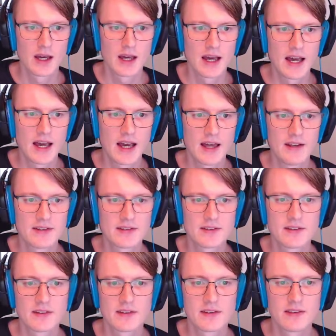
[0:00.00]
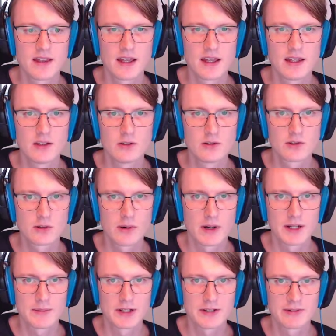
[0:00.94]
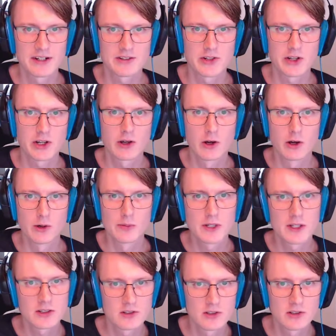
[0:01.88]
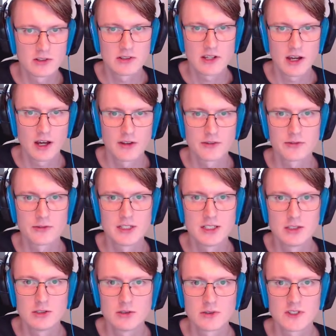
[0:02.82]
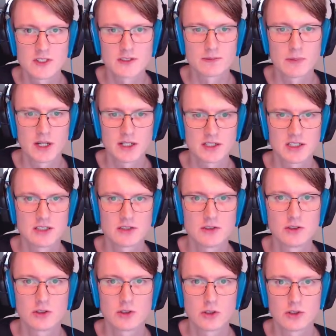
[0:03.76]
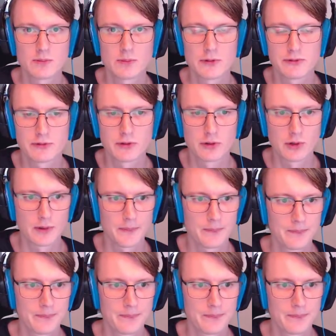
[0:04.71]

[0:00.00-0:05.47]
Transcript: and they use quite a bit of extra code because you can't reuse as much as you could before.